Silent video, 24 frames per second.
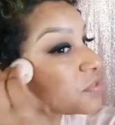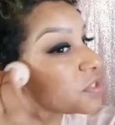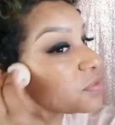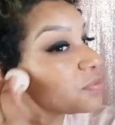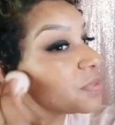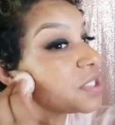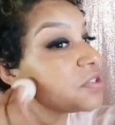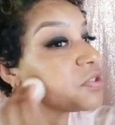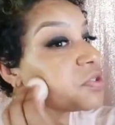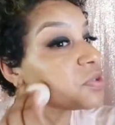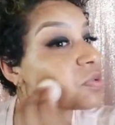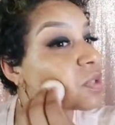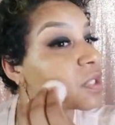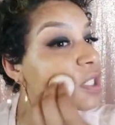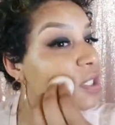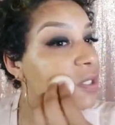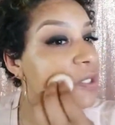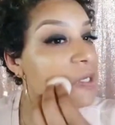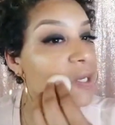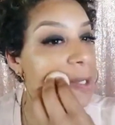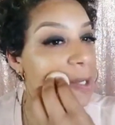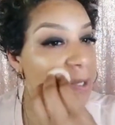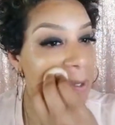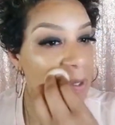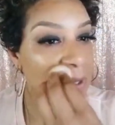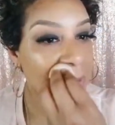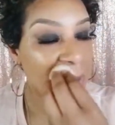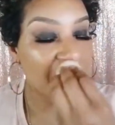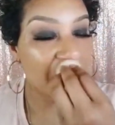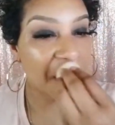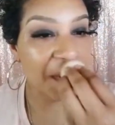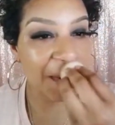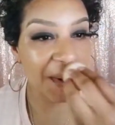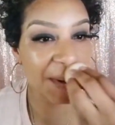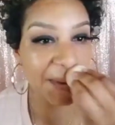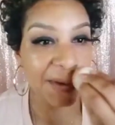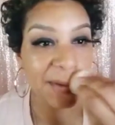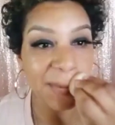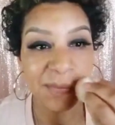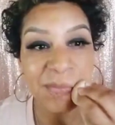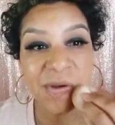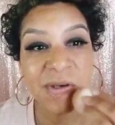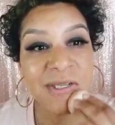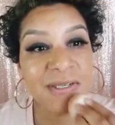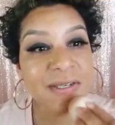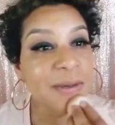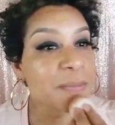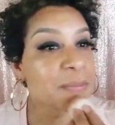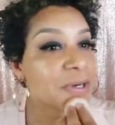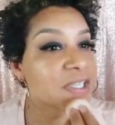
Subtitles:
doing putting a bunch